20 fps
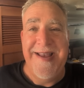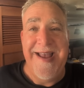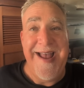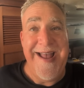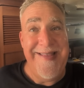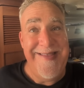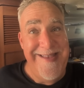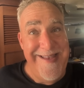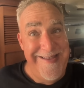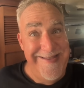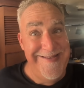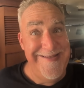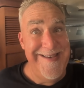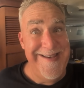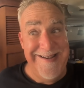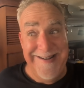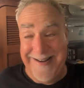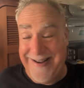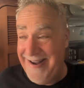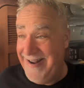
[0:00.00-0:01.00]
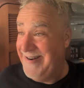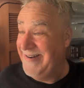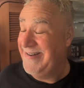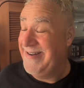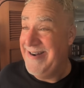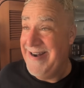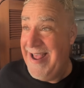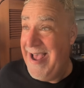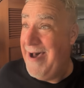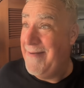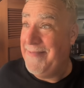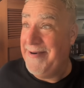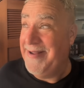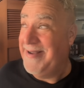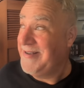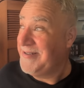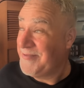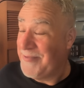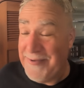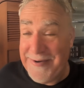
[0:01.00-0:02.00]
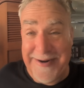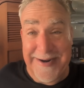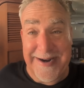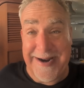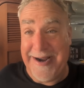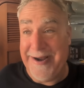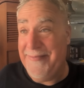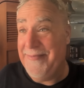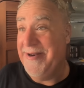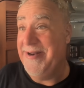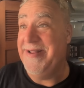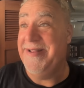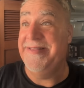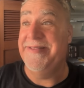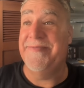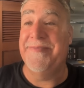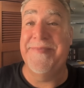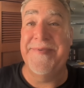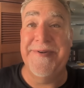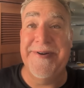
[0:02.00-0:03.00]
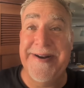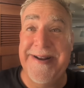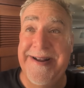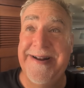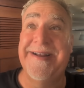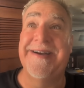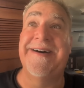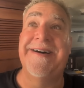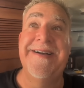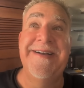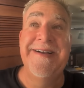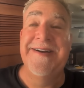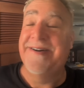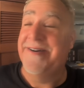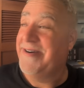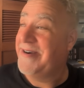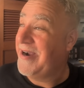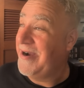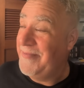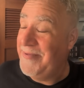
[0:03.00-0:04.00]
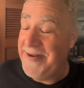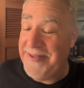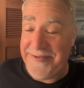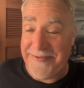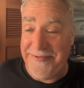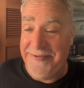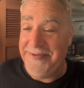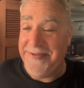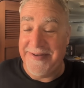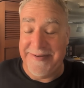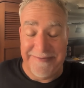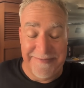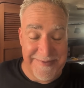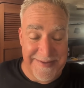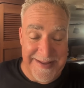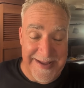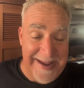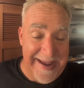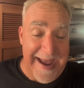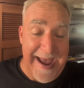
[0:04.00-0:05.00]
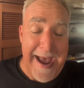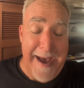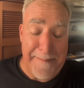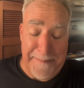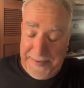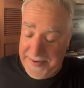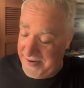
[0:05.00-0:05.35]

And then thank God it didn't happen to us when we're coming in the marina or coming through the gap,